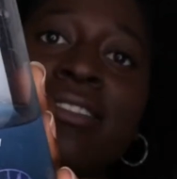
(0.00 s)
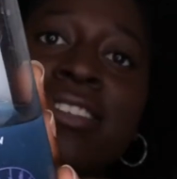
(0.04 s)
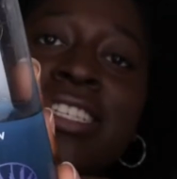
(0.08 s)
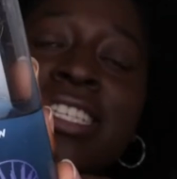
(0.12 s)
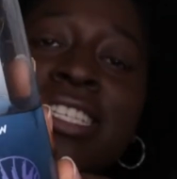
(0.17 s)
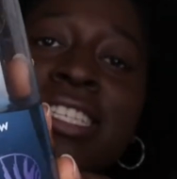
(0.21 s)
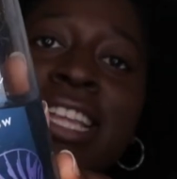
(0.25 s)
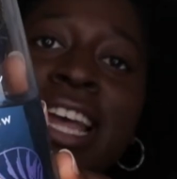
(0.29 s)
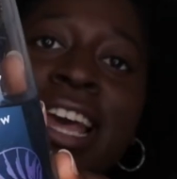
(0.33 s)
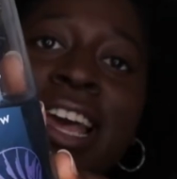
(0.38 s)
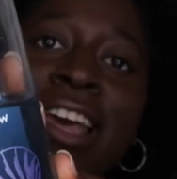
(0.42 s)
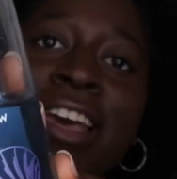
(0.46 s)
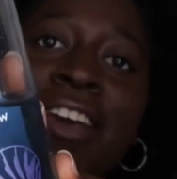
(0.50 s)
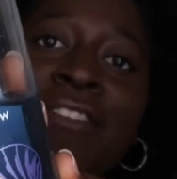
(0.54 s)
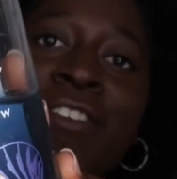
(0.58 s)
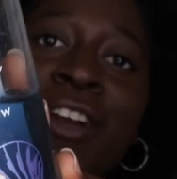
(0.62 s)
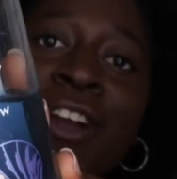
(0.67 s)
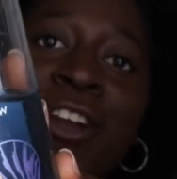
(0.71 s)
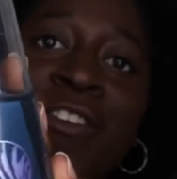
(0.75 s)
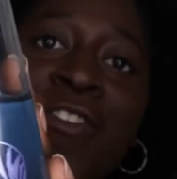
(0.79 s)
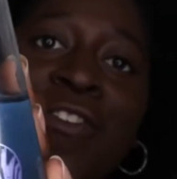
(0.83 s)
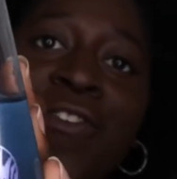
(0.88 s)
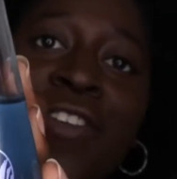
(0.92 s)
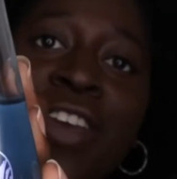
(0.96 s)
Just
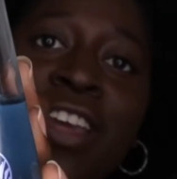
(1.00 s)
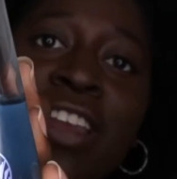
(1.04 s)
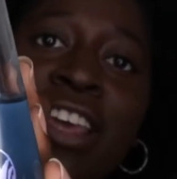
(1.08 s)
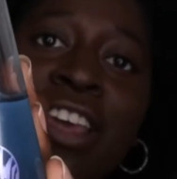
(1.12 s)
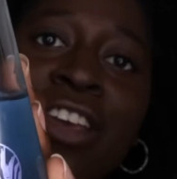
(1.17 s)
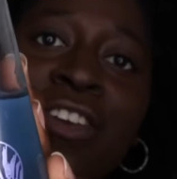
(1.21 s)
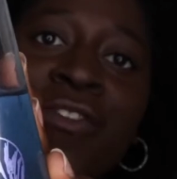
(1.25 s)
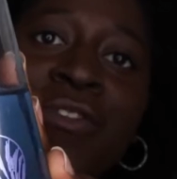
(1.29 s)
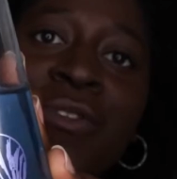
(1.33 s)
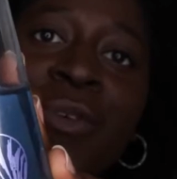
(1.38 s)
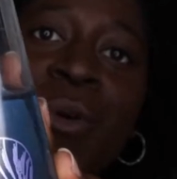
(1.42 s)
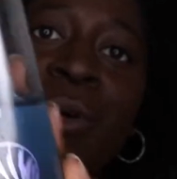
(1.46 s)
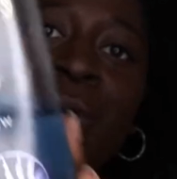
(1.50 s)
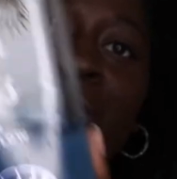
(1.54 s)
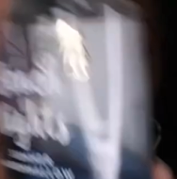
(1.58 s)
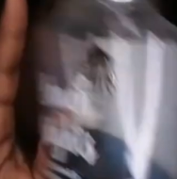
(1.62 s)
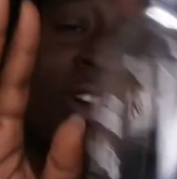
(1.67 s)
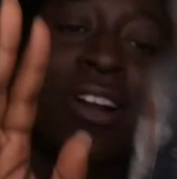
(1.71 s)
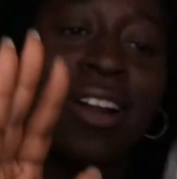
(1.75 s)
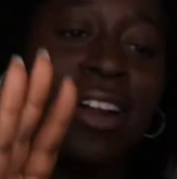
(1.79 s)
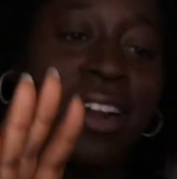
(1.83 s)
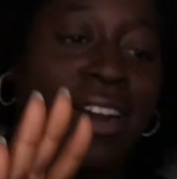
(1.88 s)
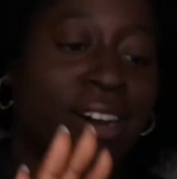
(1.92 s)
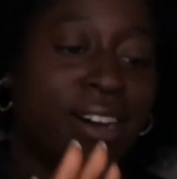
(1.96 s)
very fitting
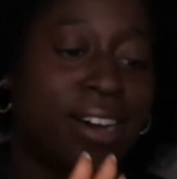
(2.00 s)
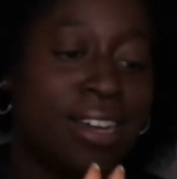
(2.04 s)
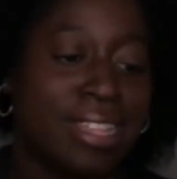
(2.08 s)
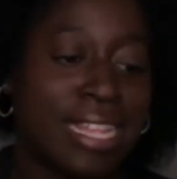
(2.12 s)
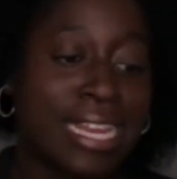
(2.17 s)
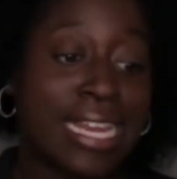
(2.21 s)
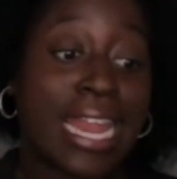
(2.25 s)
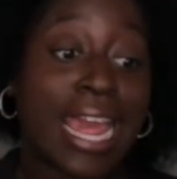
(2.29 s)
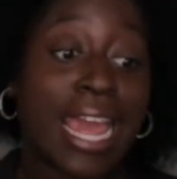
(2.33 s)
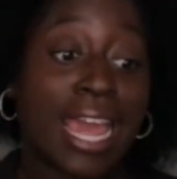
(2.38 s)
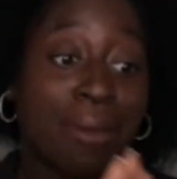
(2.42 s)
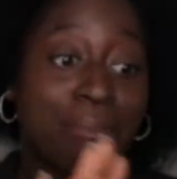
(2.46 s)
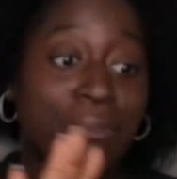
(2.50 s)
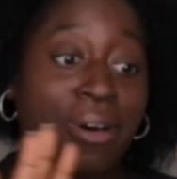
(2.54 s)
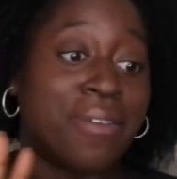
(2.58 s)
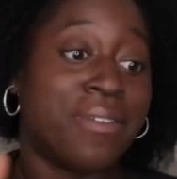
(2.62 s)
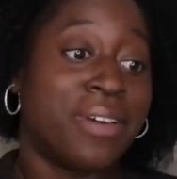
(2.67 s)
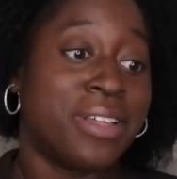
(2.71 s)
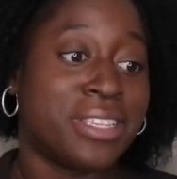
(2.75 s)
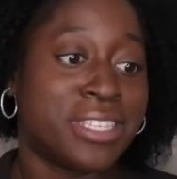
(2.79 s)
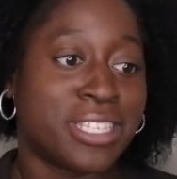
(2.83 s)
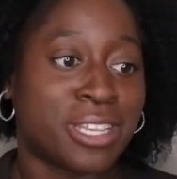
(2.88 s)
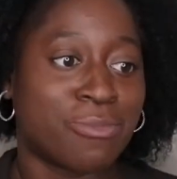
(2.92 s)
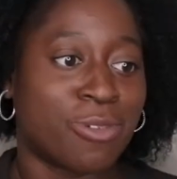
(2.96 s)
for uh, the name of
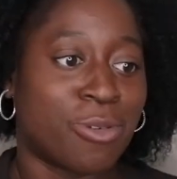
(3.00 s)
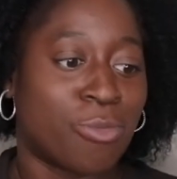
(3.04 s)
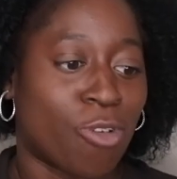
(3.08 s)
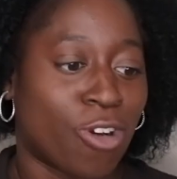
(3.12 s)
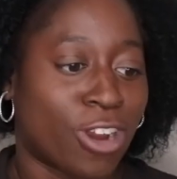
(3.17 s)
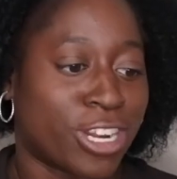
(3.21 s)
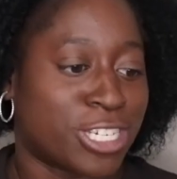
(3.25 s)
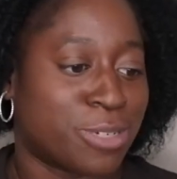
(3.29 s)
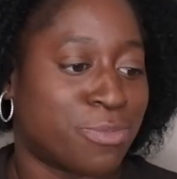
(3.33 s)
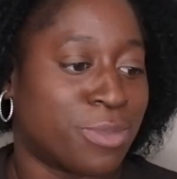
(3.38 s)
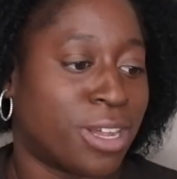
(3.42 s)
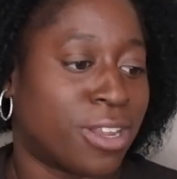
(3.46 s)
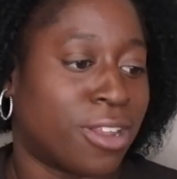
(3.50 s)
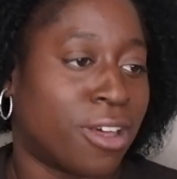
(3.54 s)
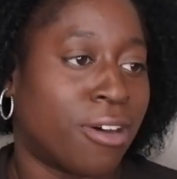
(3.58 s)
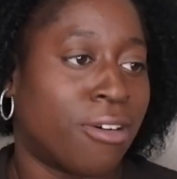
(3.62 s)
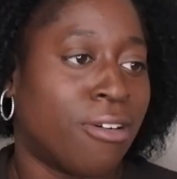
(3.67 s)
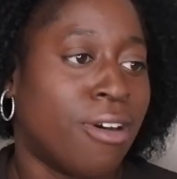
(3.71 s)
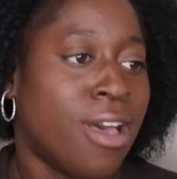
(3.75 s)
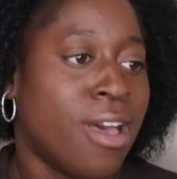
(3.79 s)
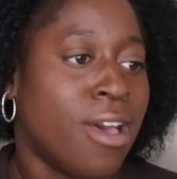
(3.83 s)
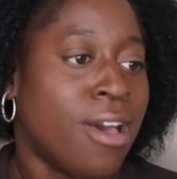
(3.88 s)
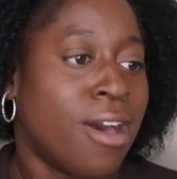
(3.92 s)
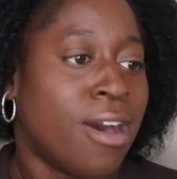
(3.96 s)
it, Summer
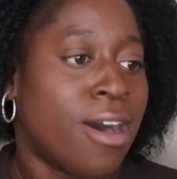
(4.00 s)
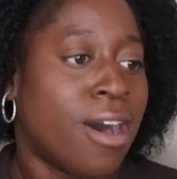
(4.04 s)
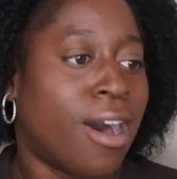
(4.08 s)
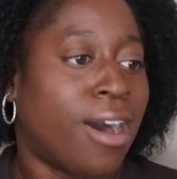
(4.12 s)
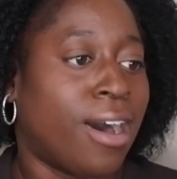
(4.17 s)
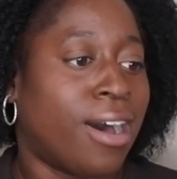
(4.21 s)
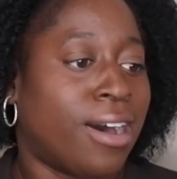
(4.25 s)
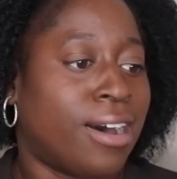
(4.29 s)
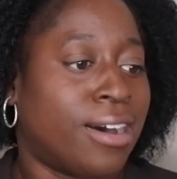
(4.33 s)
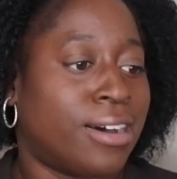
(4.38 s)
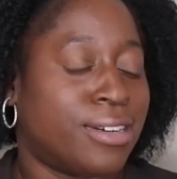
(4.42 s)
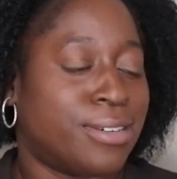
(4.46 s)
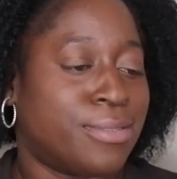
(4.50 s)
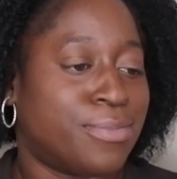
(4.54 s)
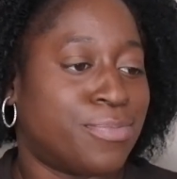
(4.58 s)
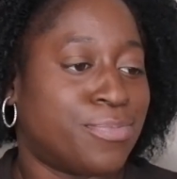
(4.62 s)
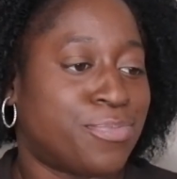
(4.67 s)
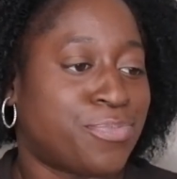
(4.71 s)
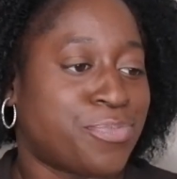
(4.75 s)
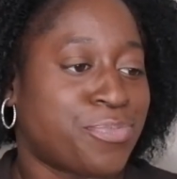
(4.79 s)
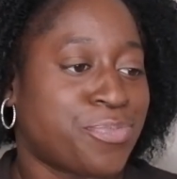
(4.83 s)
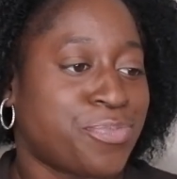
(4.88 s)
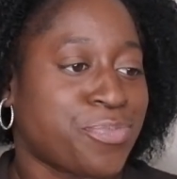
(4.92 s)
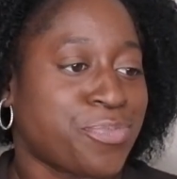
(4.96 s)
Marshmallow.
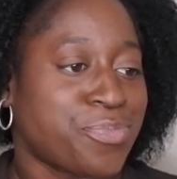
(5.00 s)
Um,